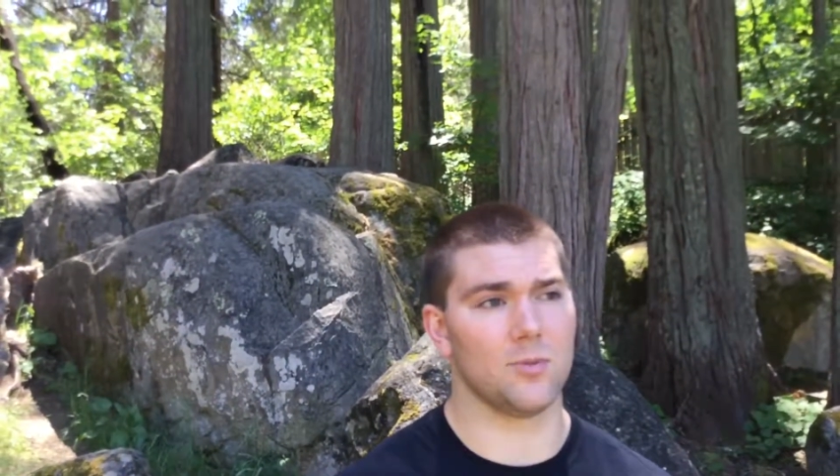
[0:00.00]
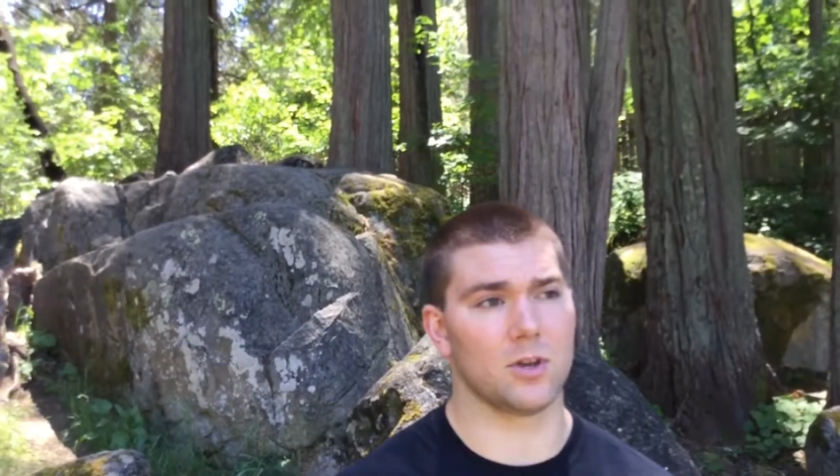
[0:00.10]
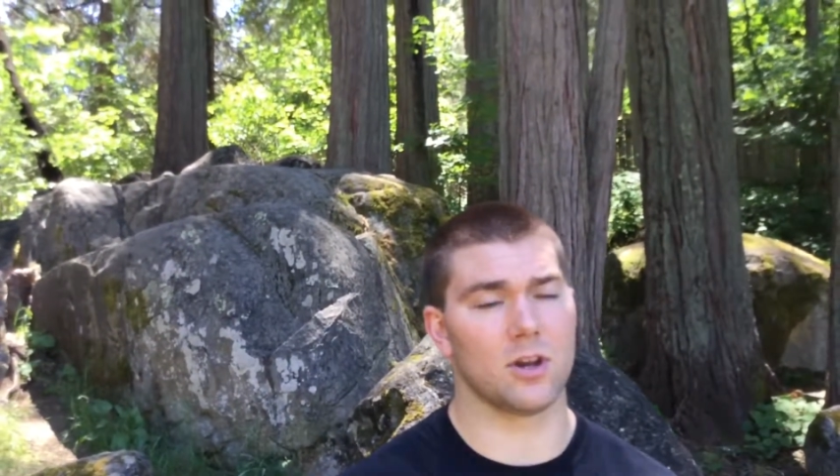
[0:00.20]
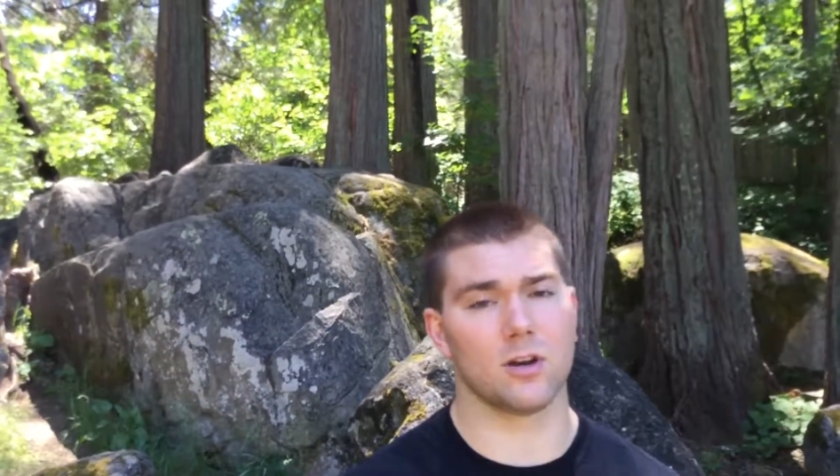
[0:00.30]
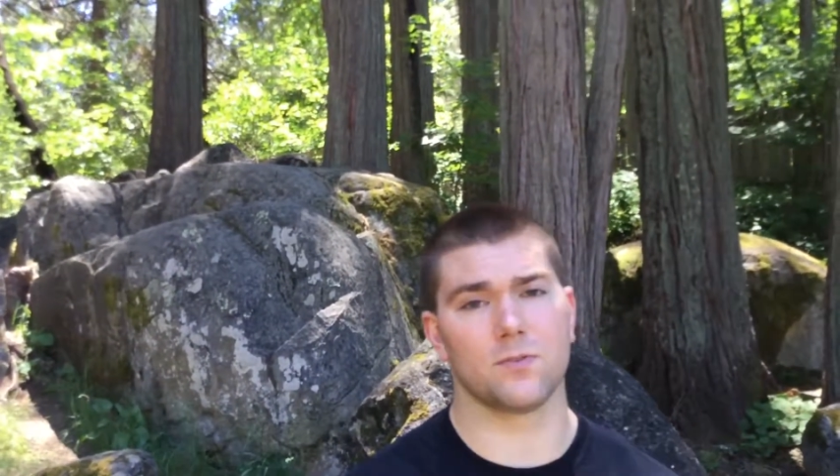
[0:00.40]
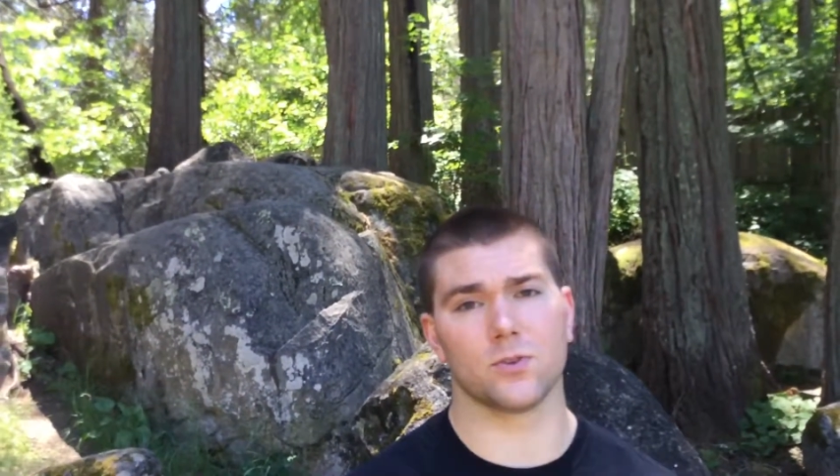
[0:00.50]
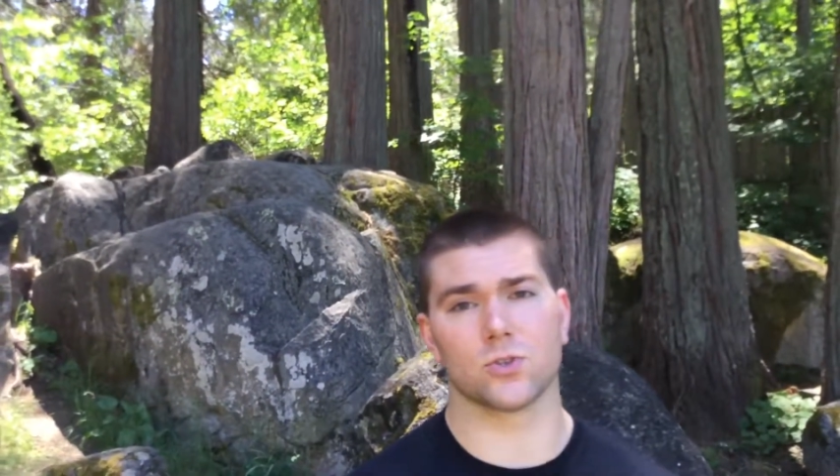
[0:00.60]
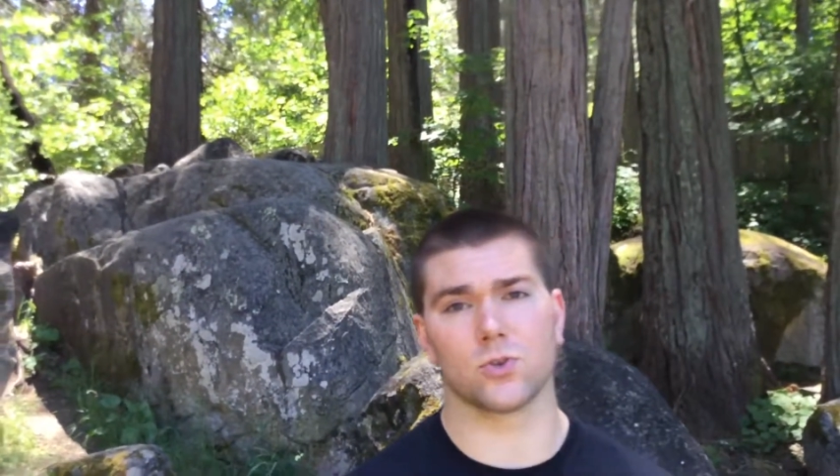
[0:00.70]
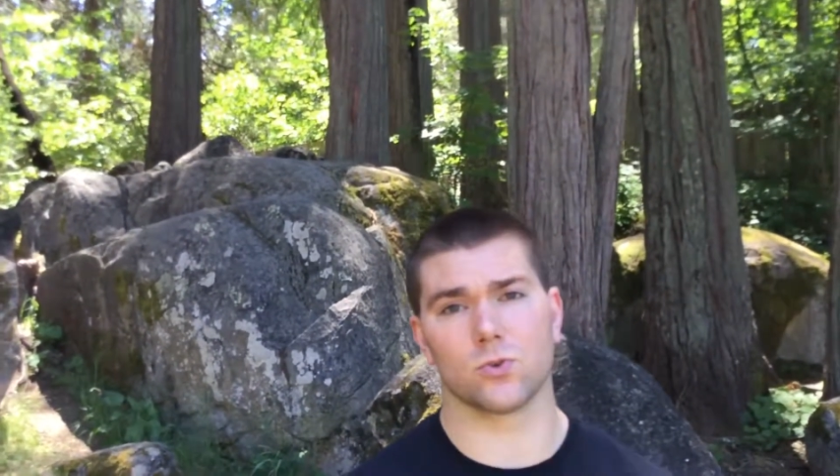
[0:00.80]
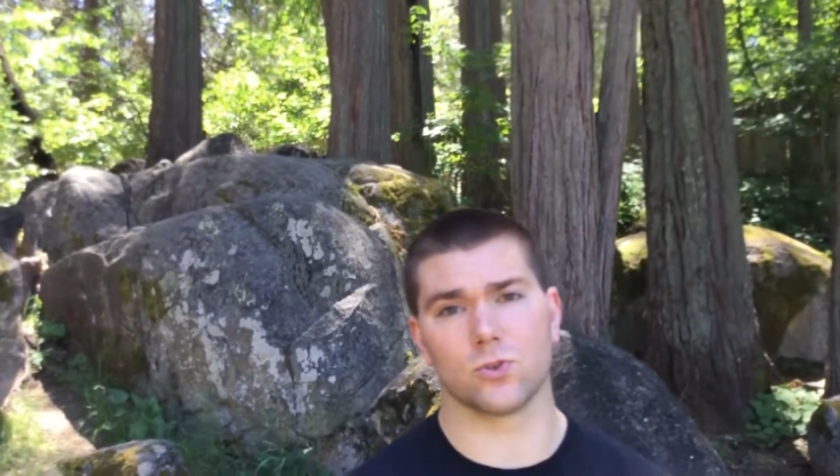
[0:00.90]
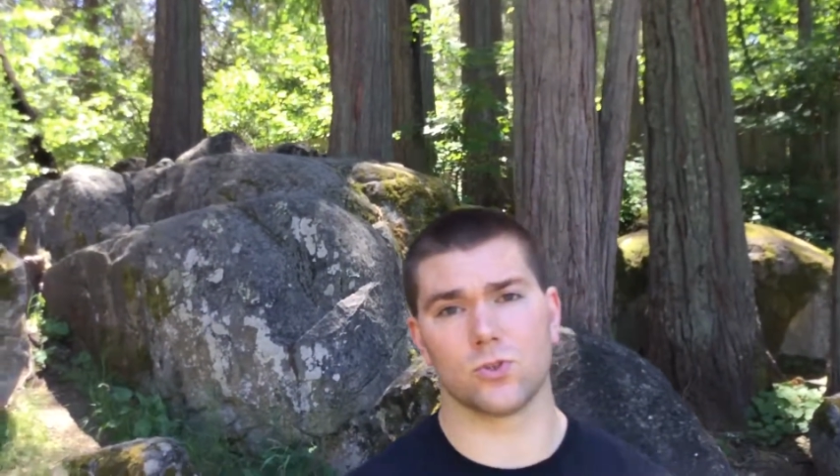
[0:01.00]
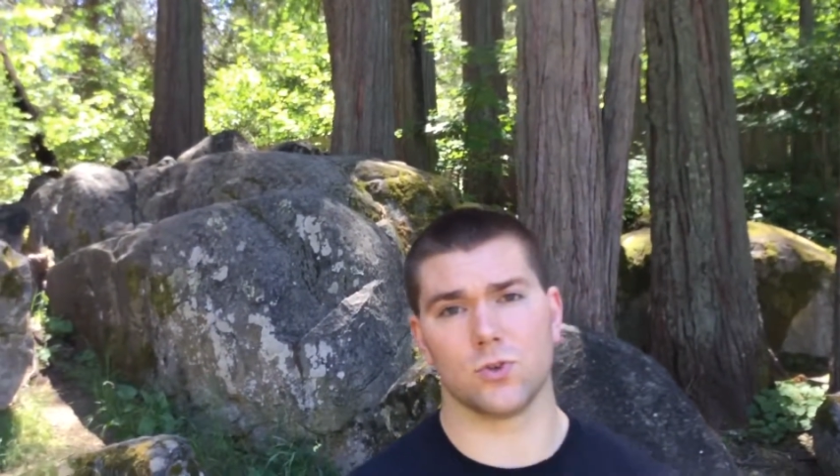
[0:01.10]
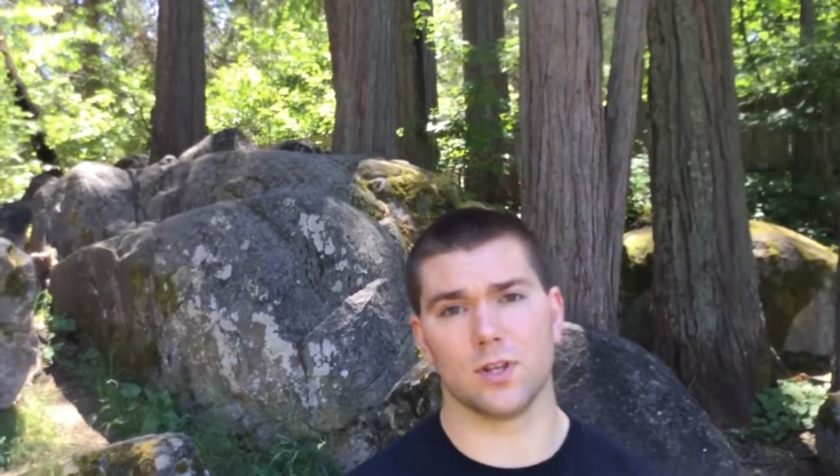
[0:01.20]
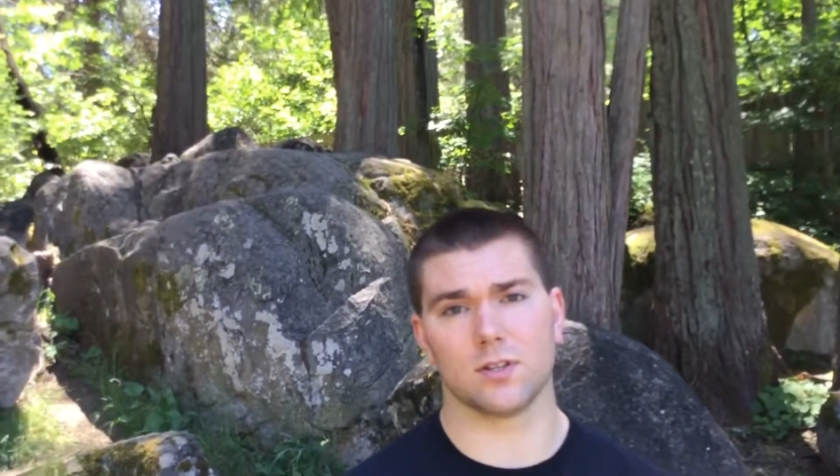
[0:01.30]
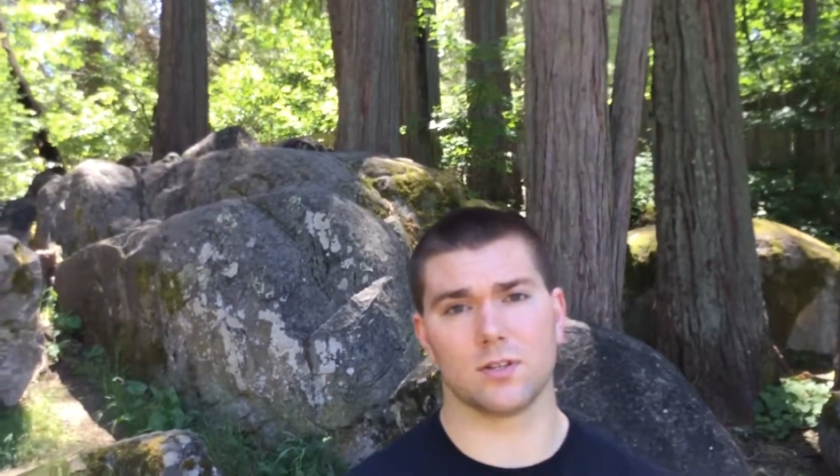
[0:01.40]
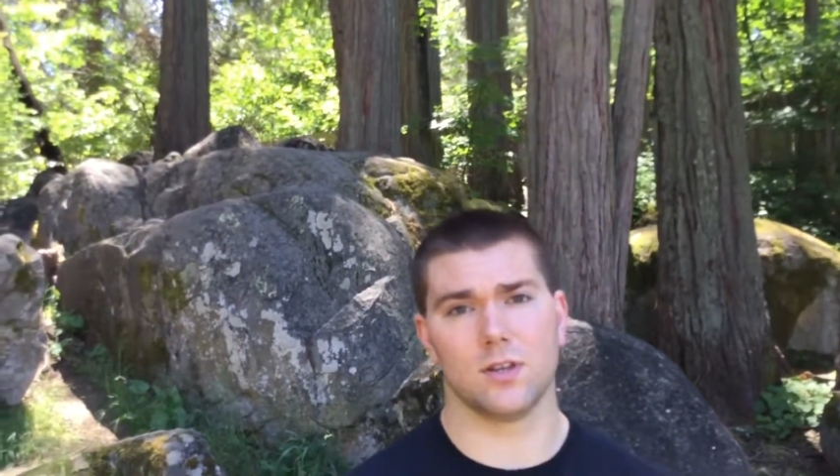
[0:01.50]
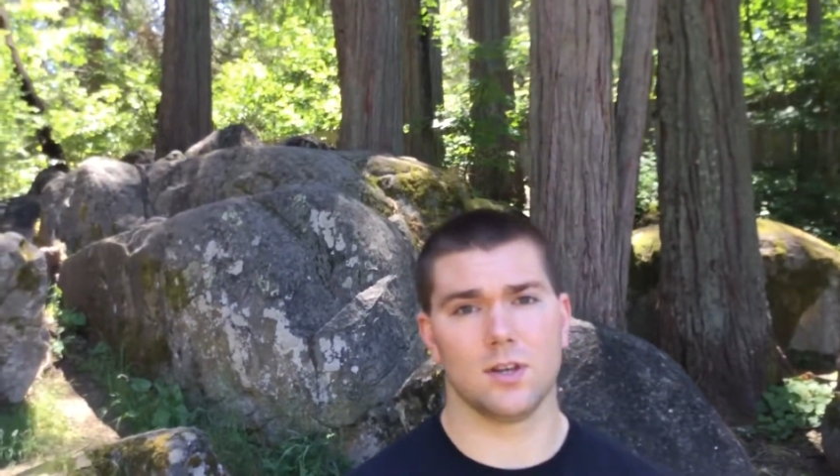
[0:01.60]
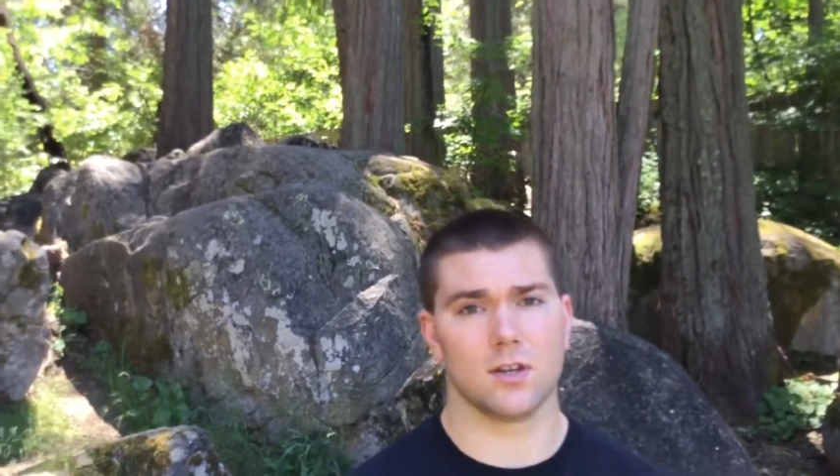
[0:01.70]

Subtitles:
Be careful of the shoulder joints,